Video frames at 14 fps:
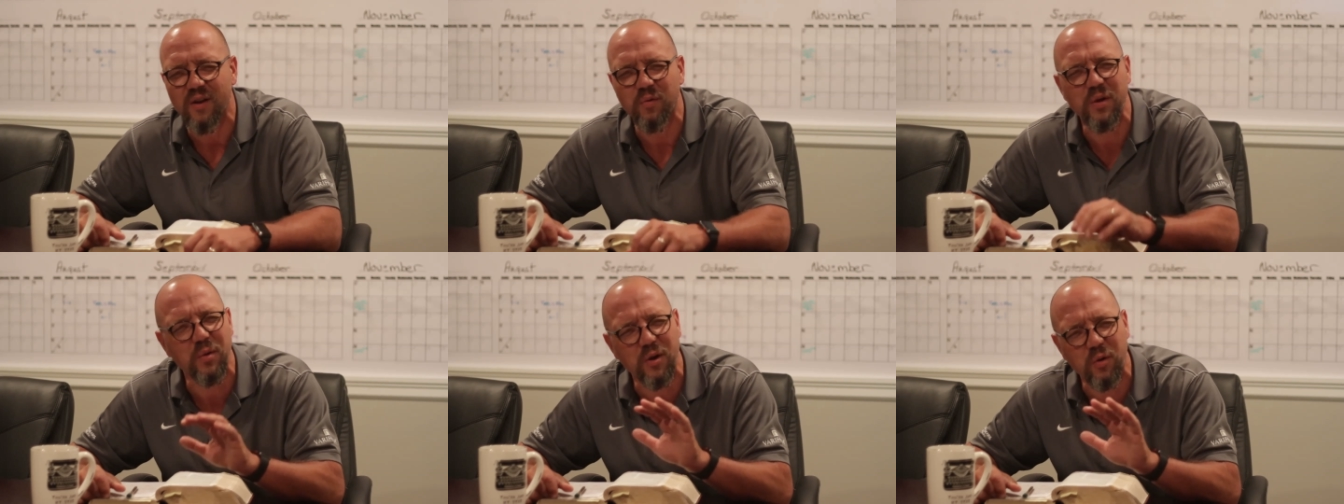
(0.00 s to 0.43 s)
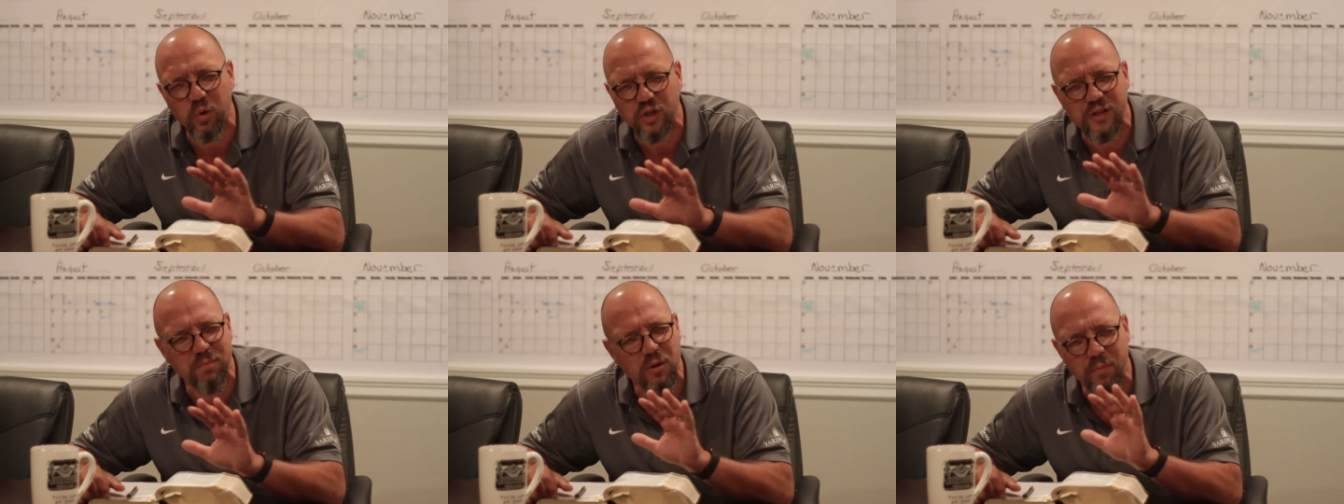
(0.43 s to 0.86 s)
We want to
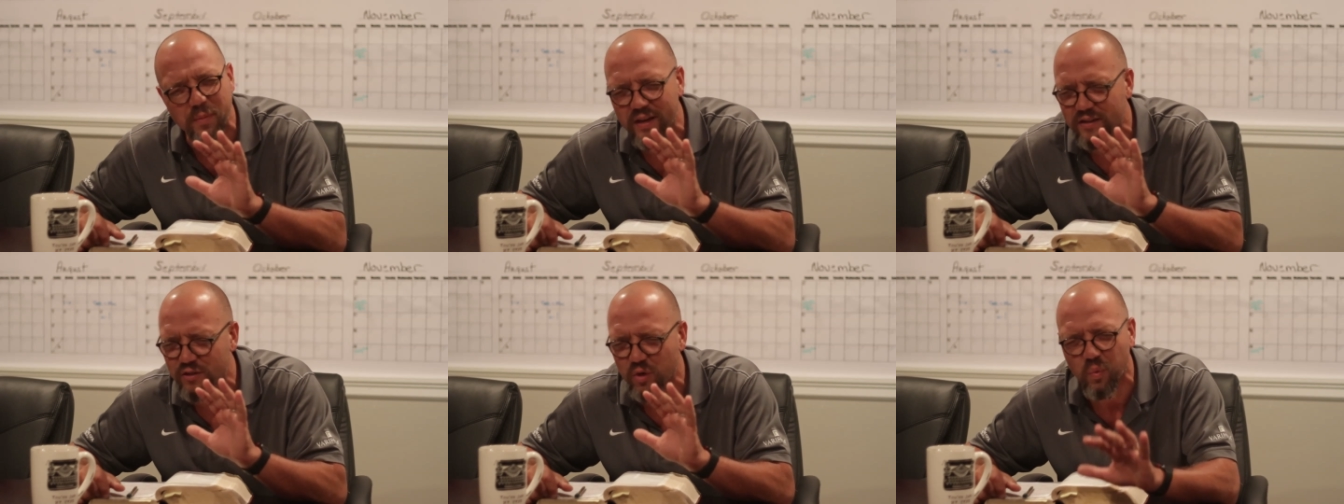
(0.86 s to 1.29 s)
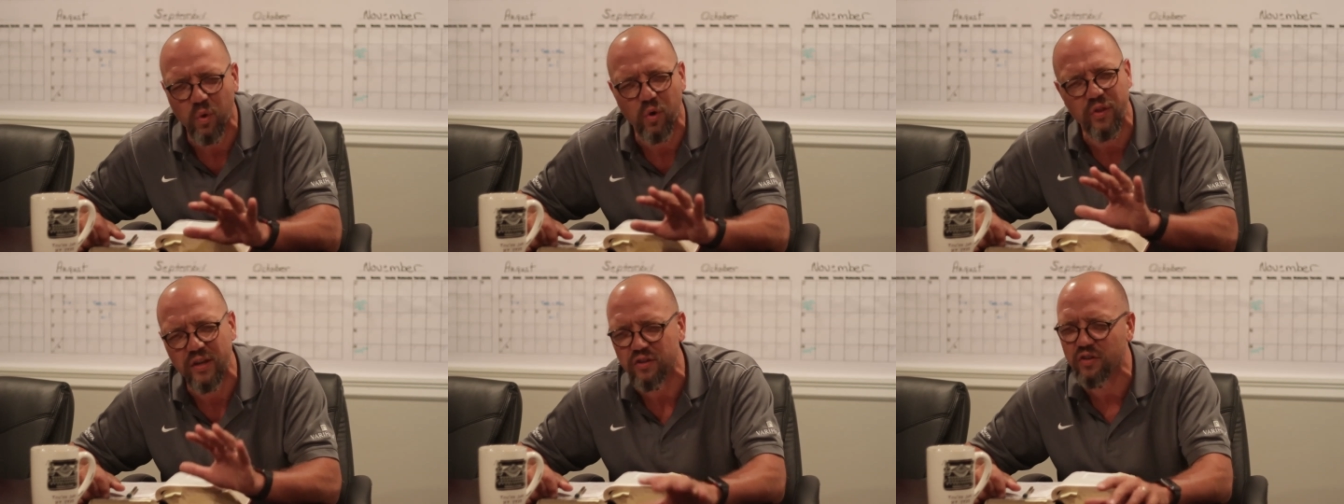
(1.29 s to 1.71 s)
worship you because you're
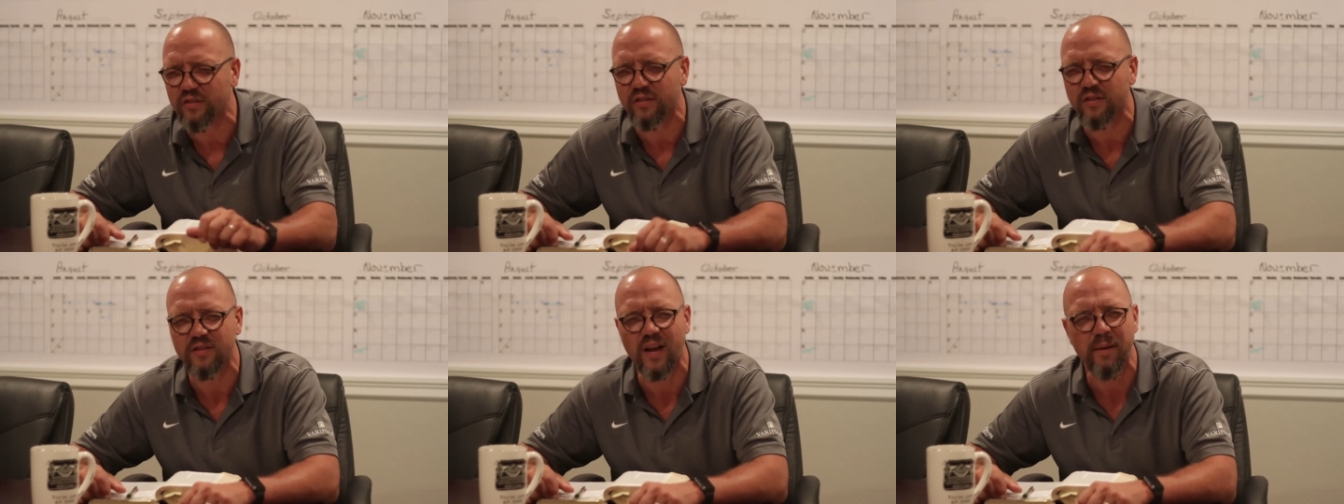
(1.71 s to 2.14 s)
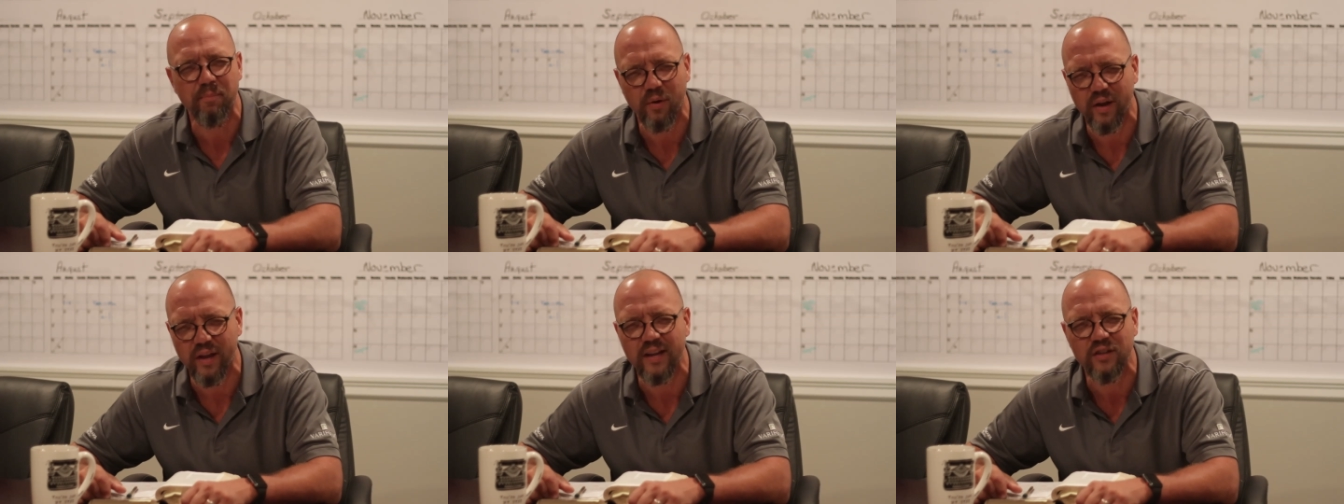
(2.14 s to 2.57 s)
worthy, Jesus. I
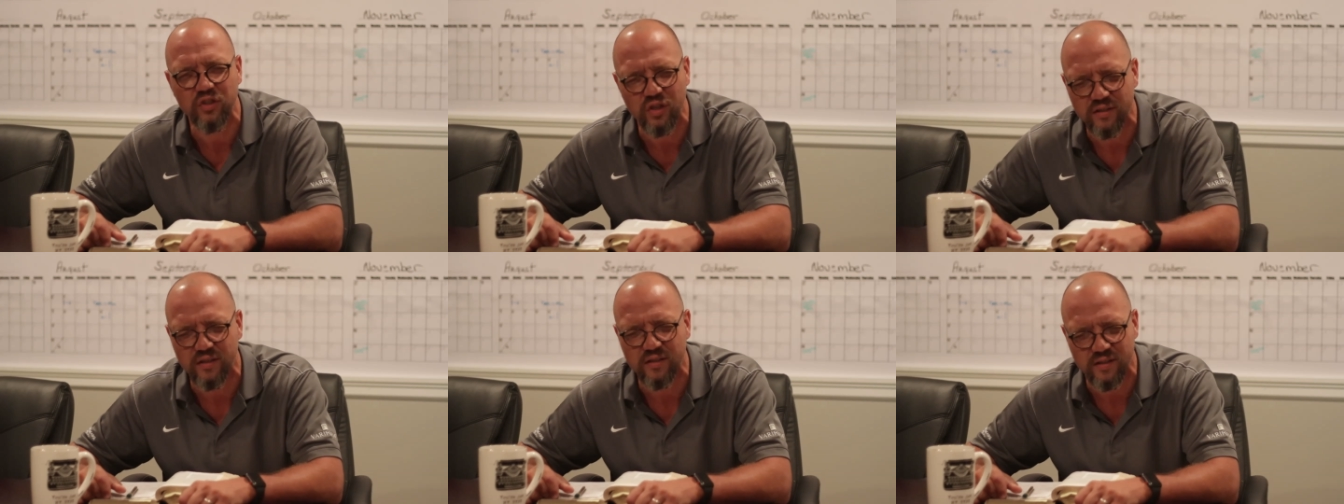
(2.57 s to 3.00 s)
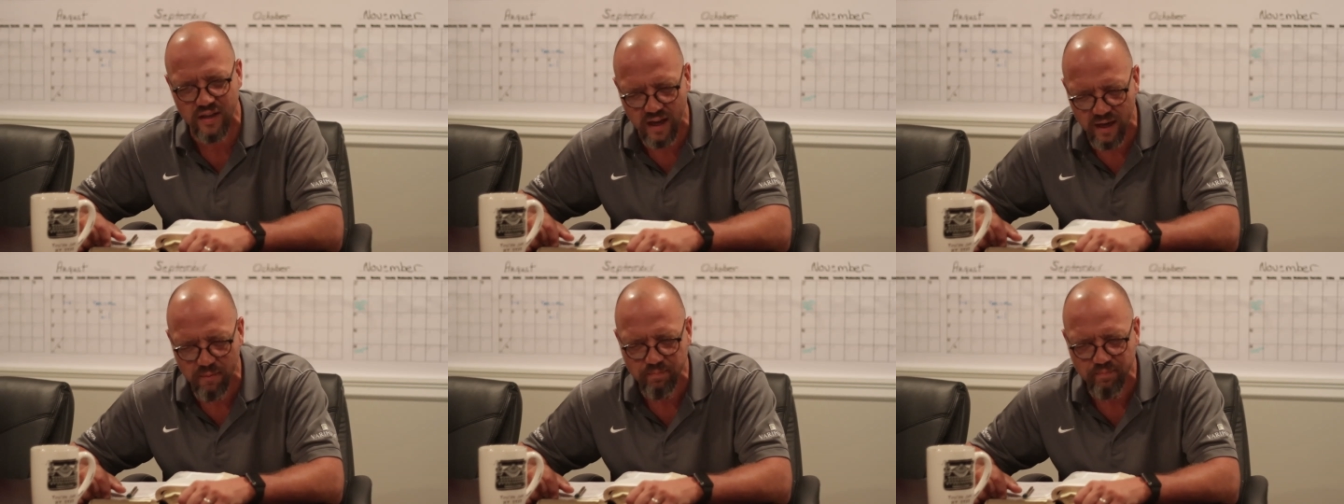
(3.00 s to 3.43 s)
pray in Jesus'
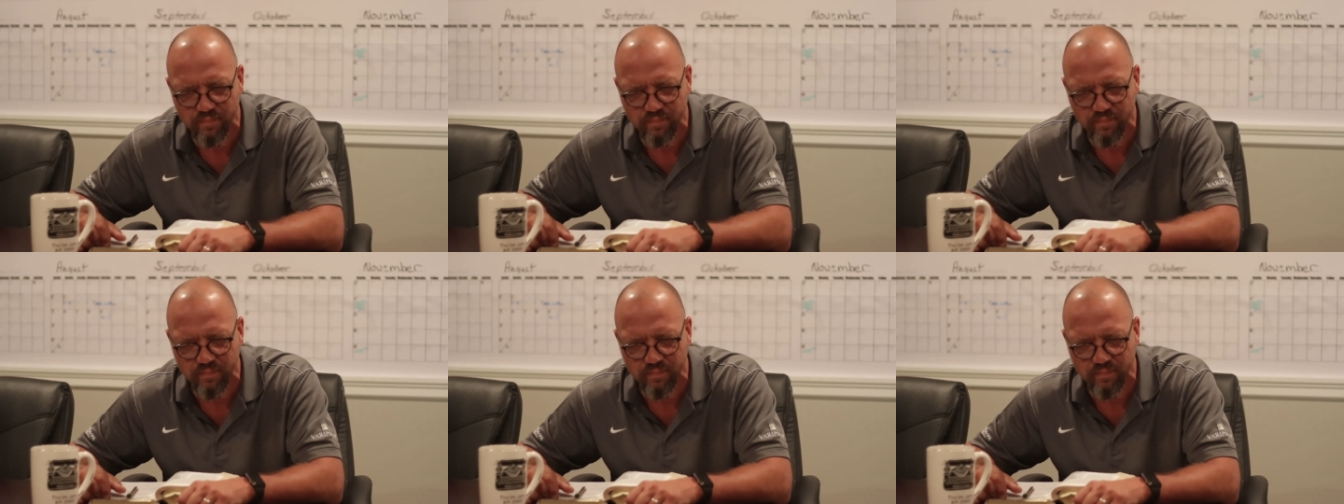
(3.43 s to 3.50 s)
name.